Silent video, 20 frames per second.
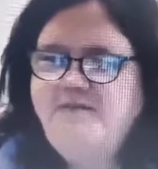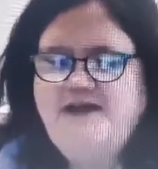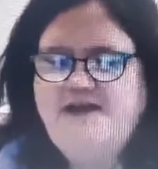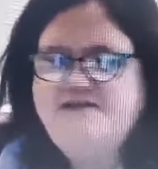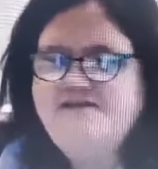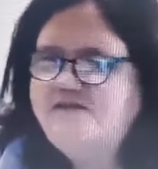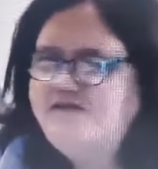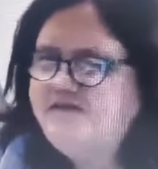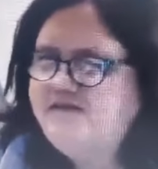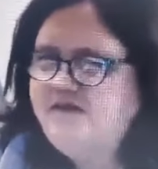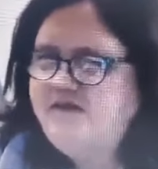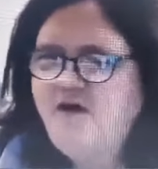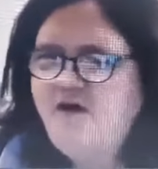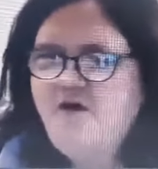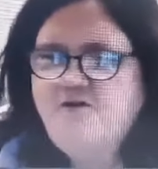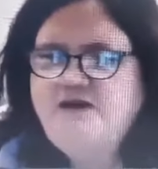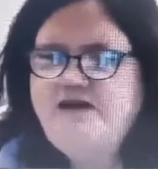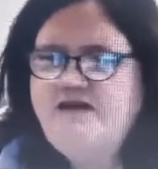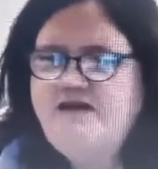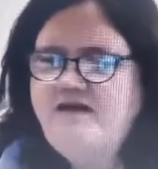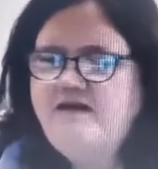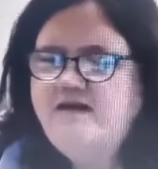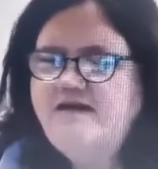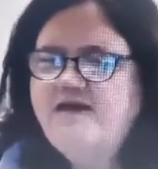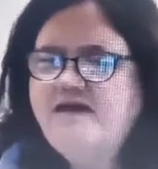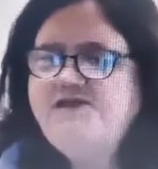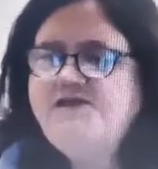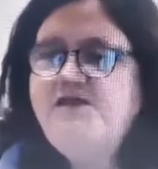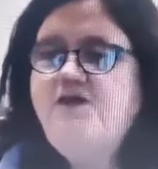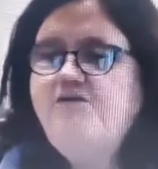Um,
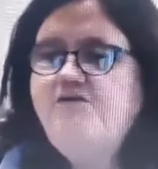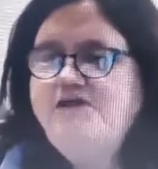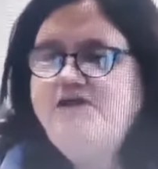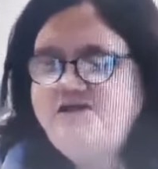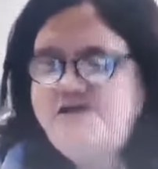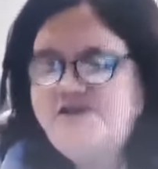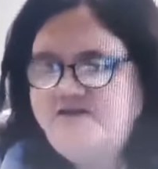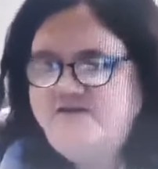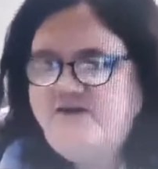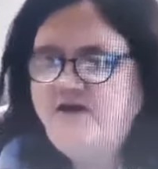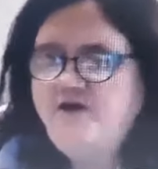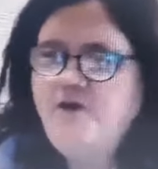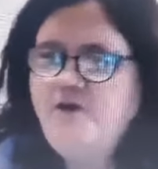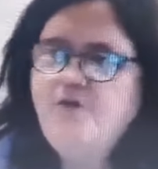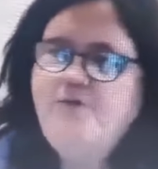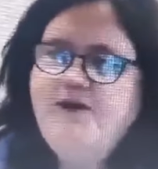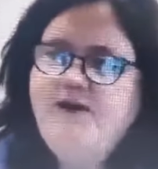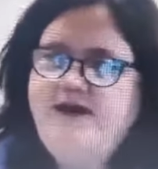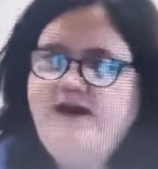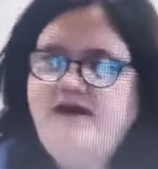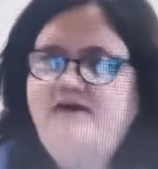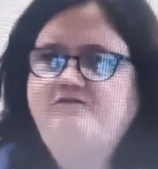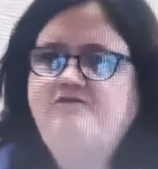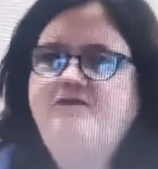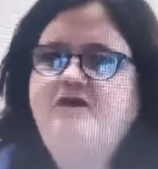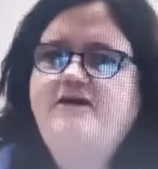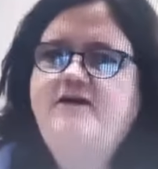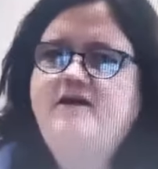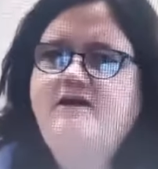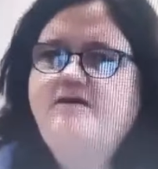only that's the only saving hope
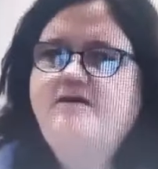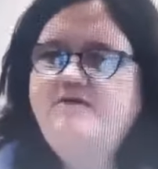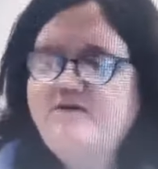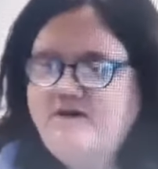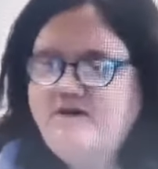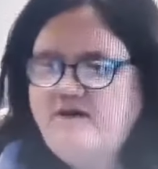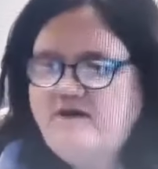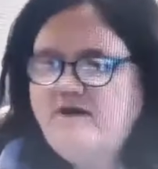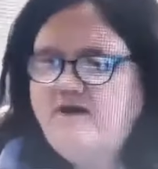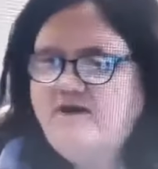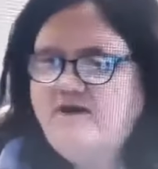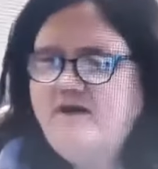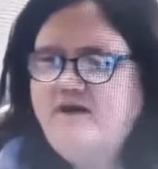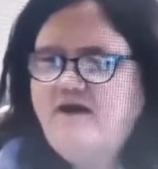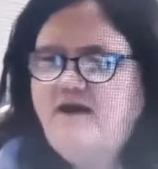I have right now.